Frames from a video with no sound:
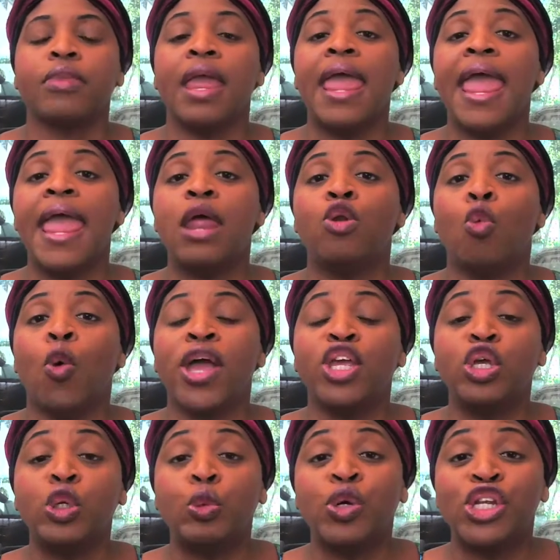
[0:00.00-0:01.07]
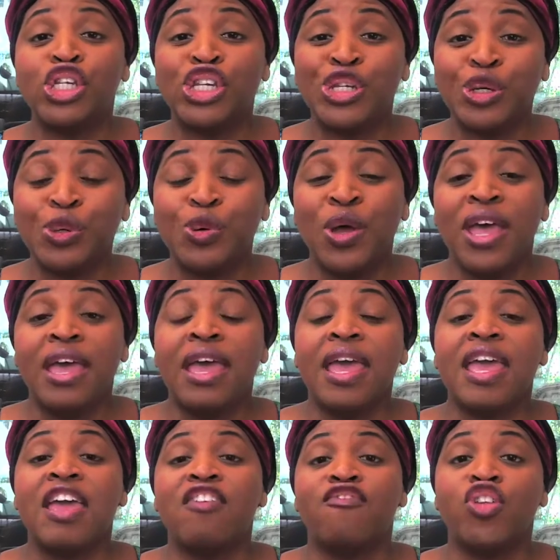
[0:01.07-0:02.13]
And what you would do
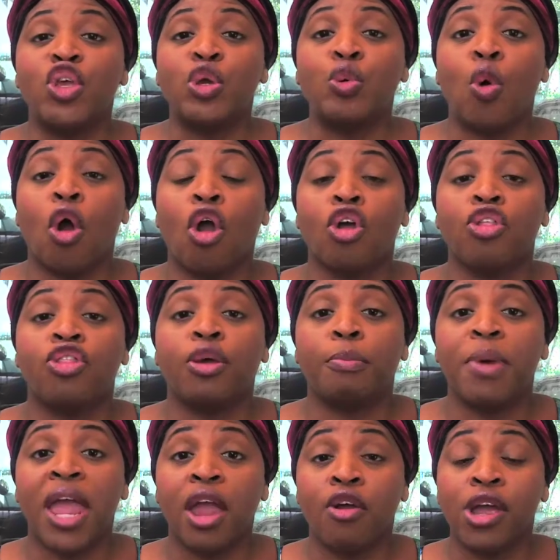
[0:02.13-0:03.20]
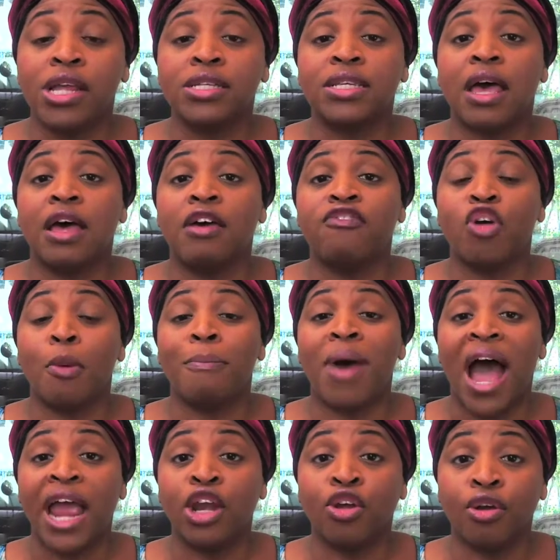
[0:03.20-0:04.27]
if you are the parent of a
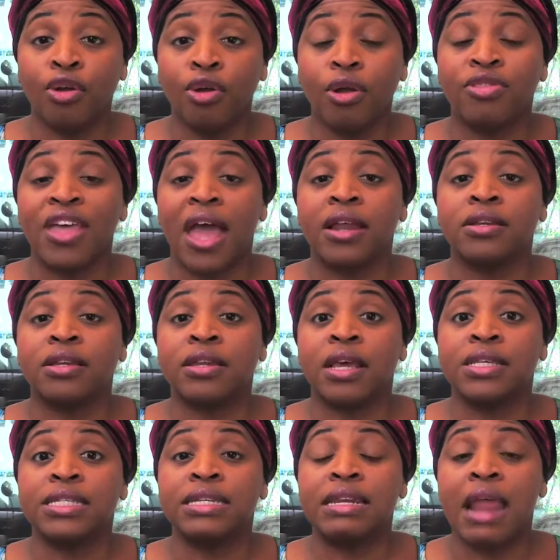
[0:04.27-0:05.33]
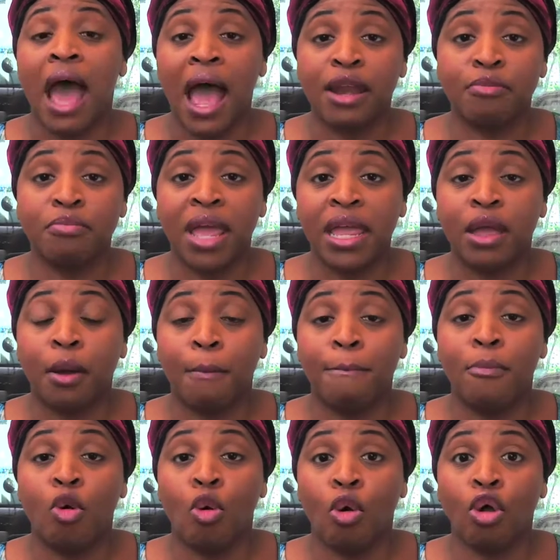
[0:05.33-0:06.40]
minor that does not make
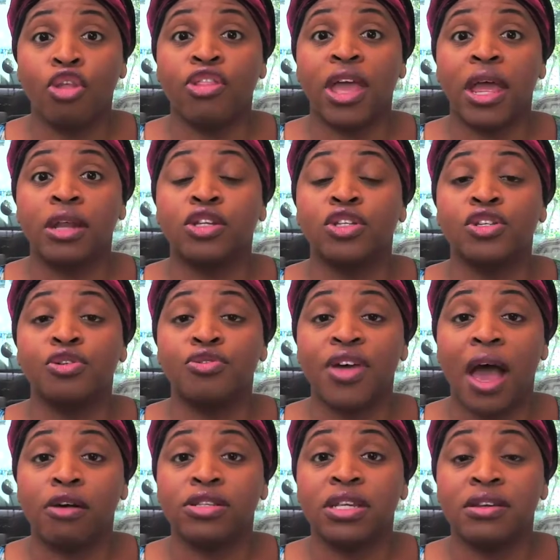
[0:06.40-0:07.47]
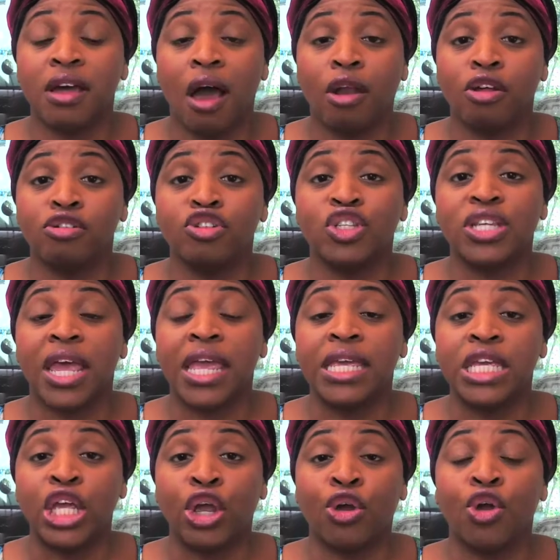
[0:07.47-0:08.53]
more than $2,000 a
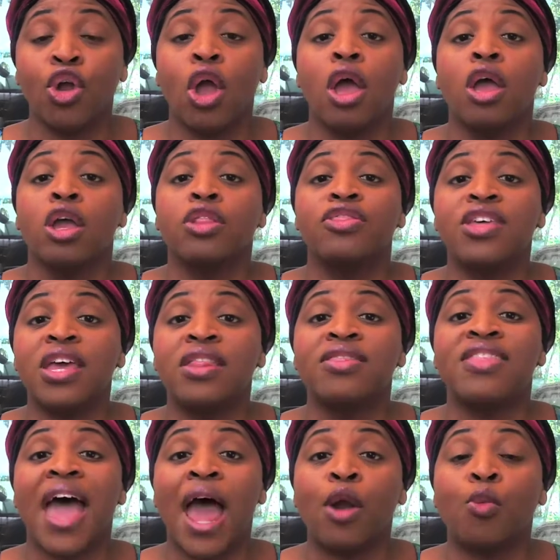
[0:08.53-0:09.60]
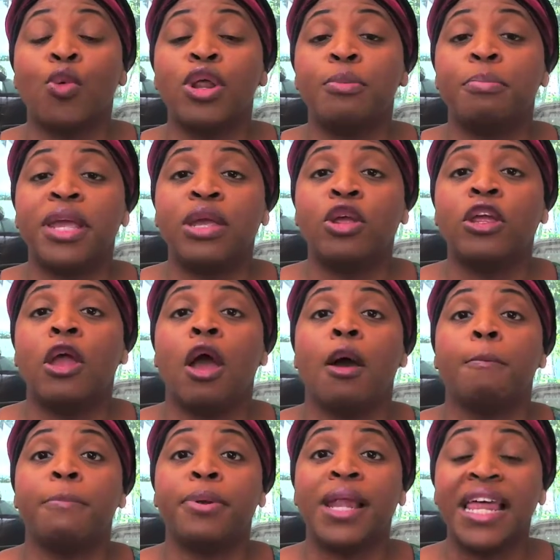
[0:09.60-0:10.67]
year, then that would be
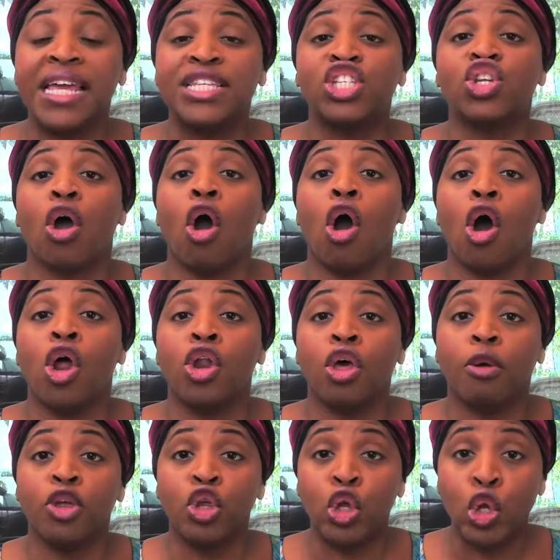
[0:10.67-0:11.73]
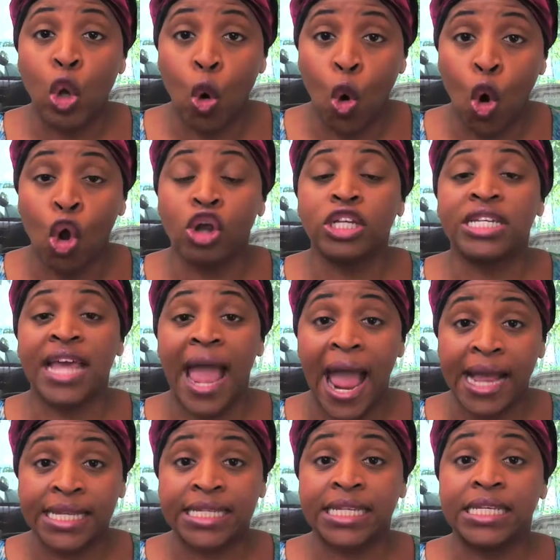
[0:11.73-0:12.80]
placed on your
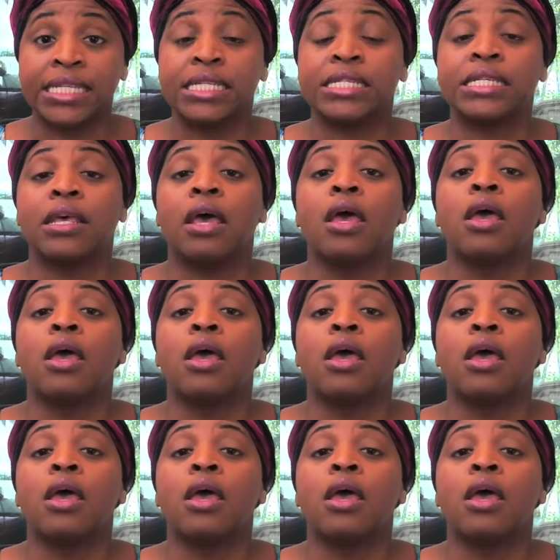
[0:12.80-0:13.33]
taxes,